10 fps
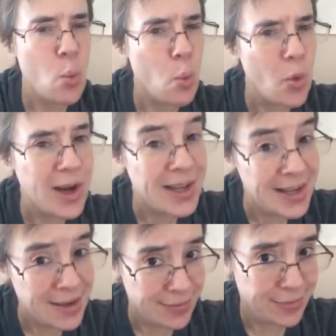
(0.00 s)
What
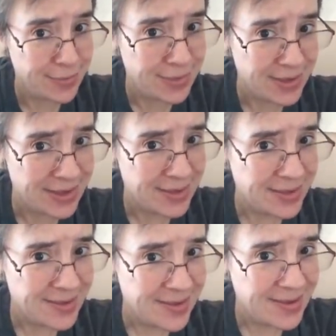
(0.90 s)
if
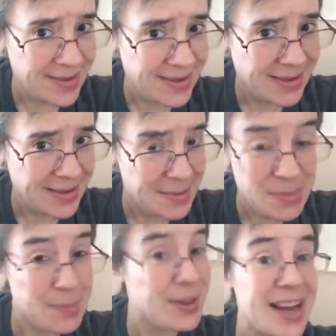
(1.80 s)

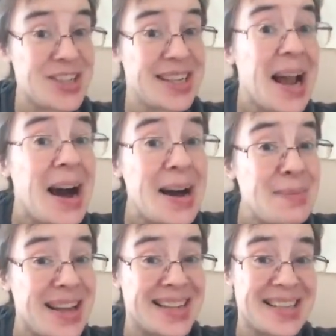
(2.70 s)
people actually
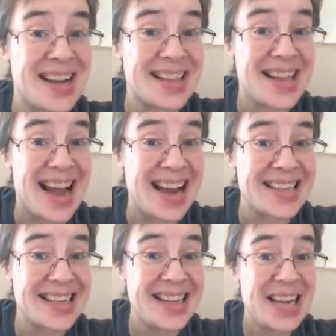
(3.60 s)
comment on that?